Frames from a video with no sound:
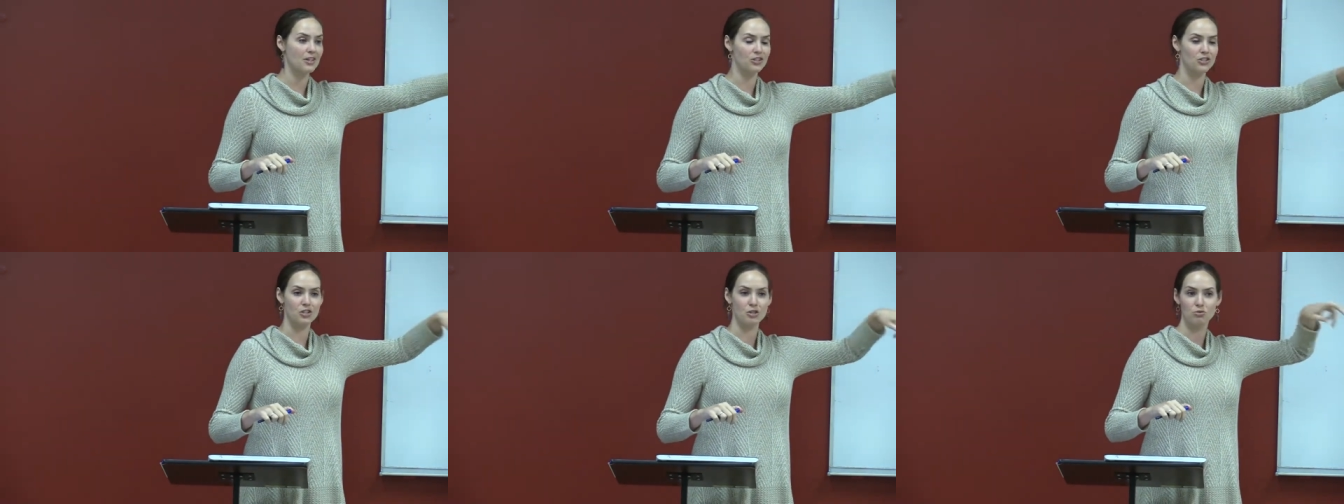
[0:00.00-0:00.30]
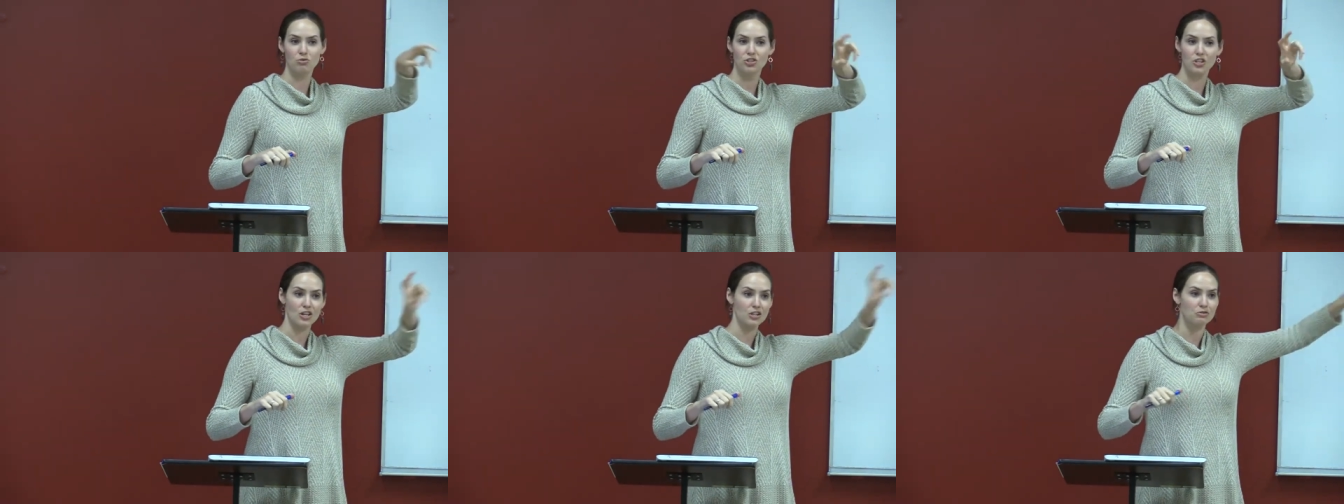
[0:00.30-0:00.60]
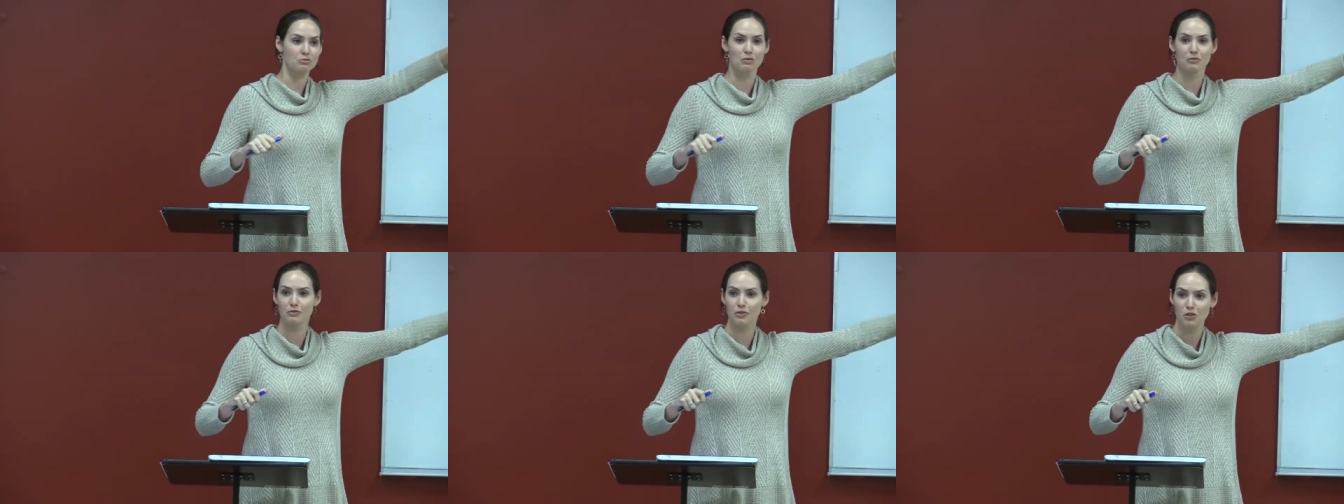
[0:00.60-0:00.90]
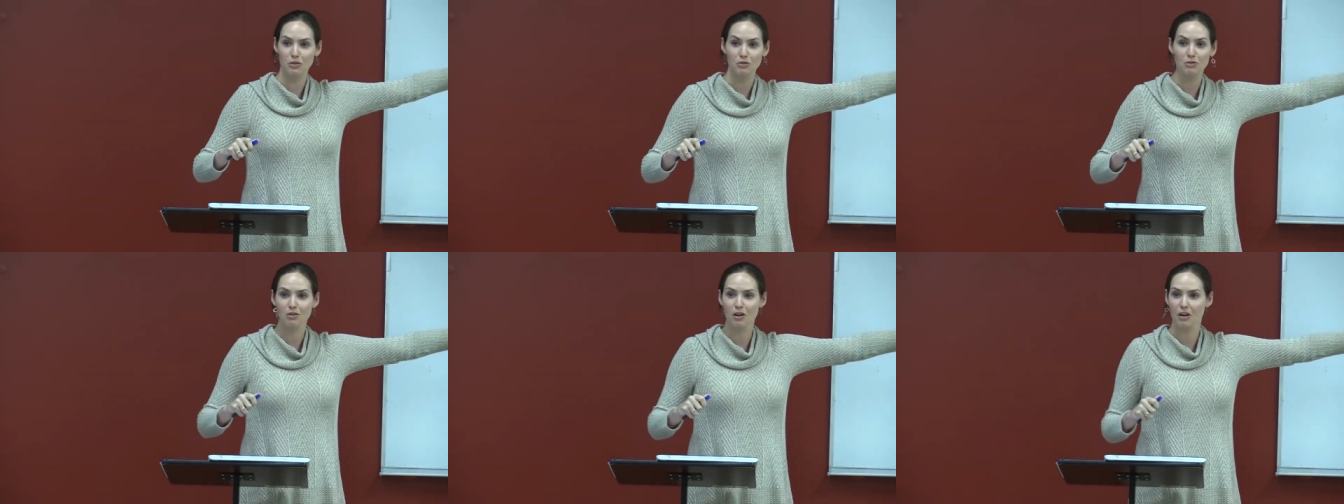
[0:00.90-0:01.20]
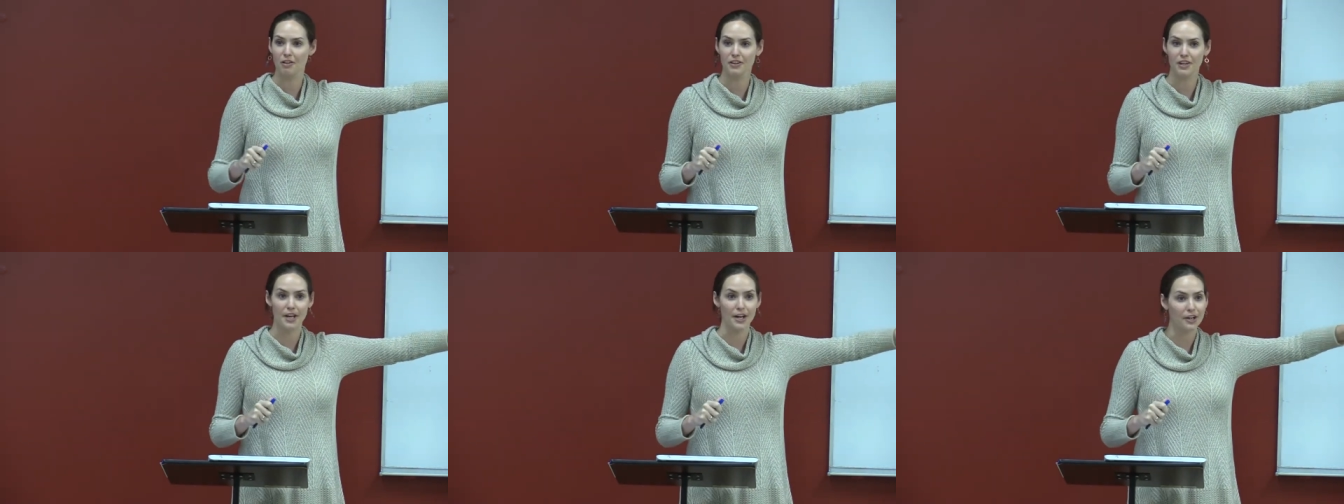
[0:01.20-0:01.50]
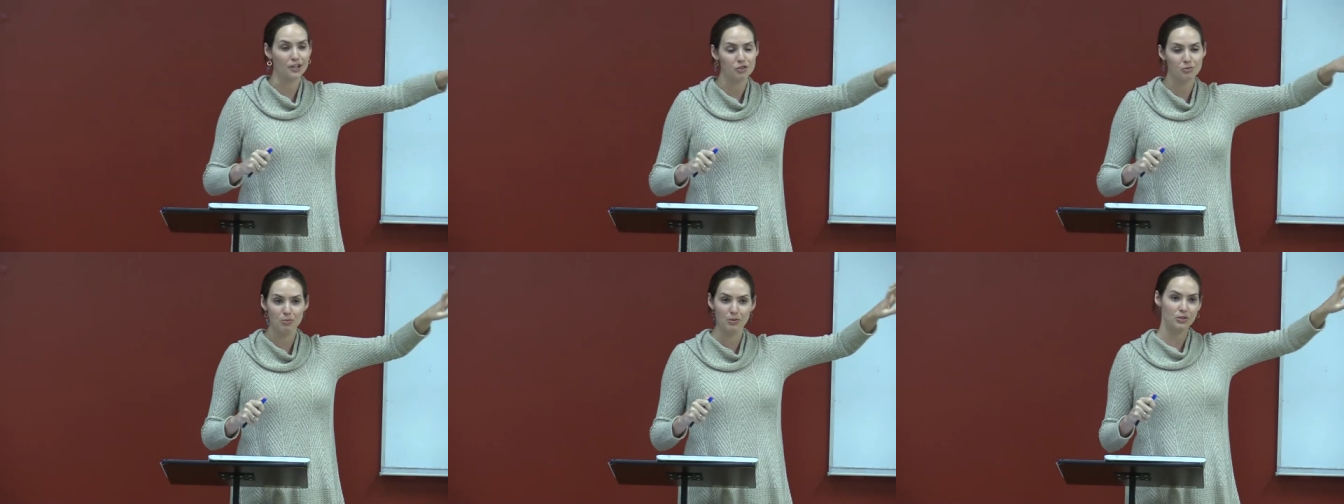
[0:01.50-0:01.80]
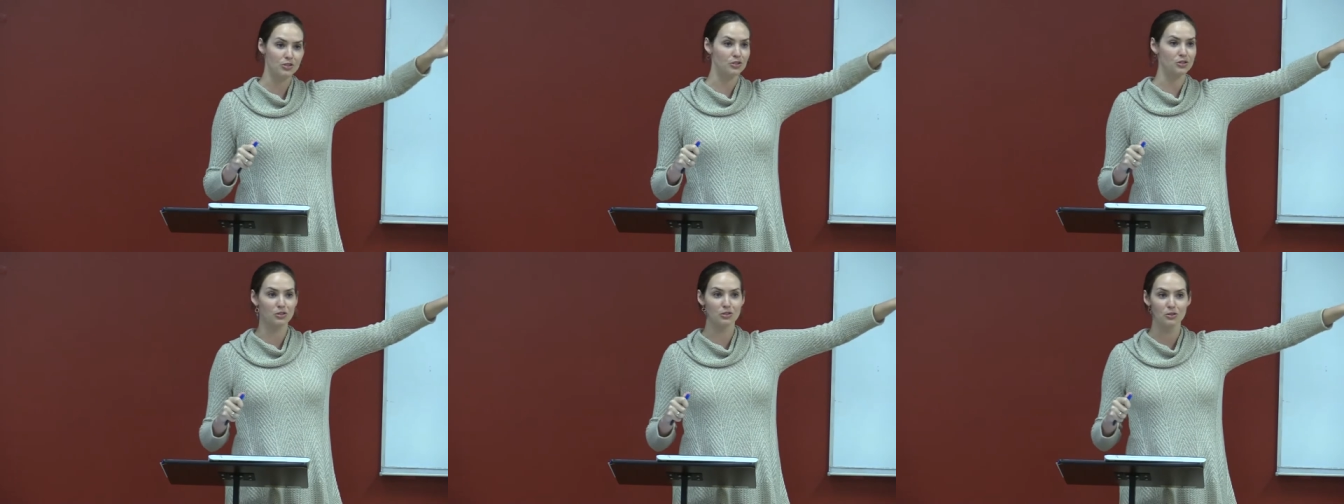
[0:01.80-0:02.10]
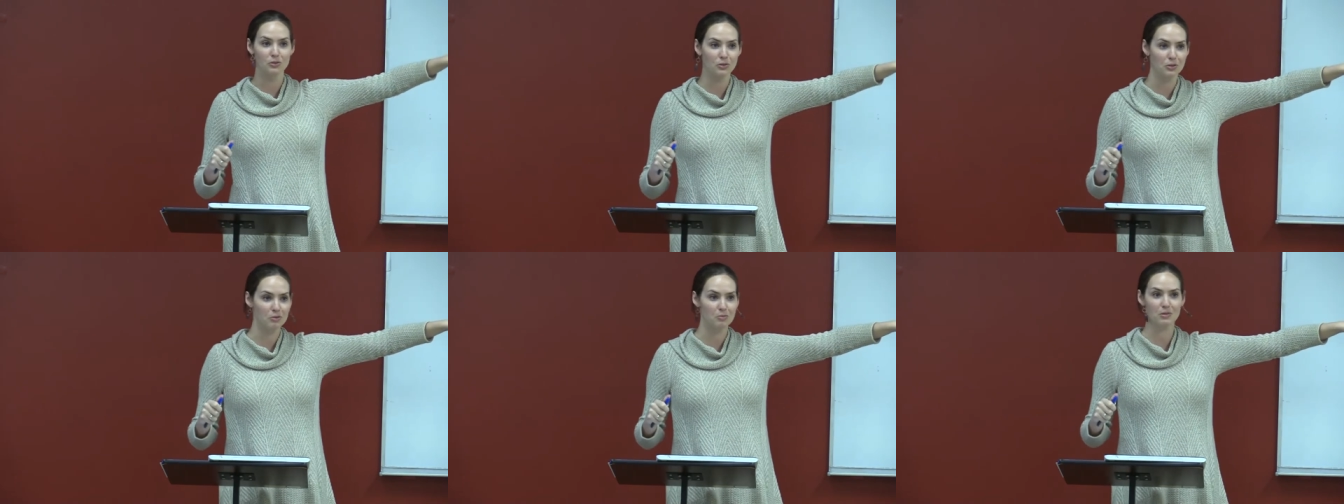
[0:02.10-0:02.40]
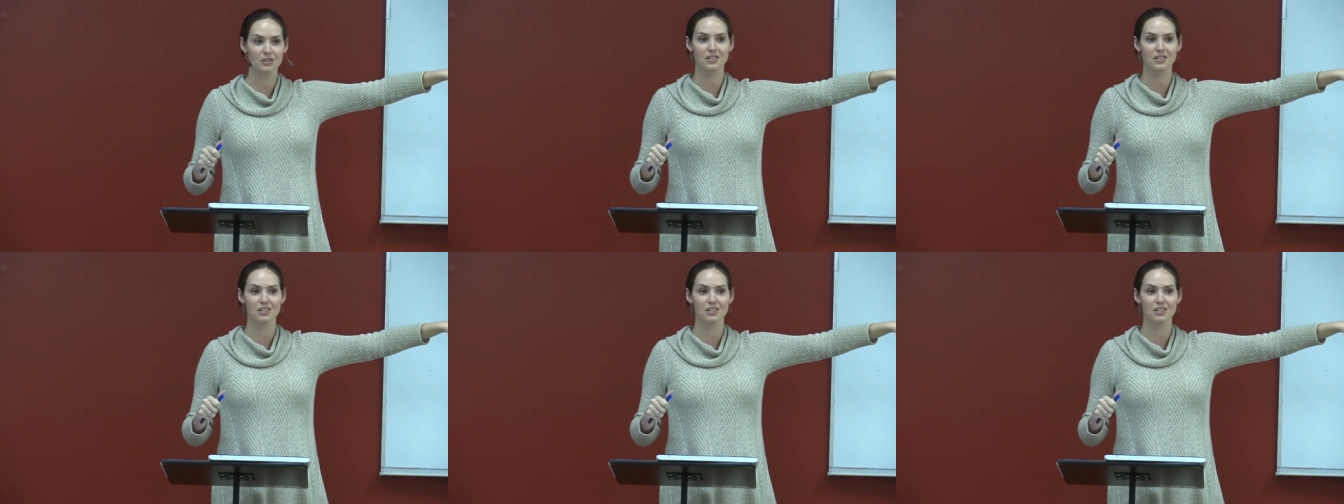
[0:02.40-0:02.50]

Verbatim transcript: because you just reviewed all the Algebra two with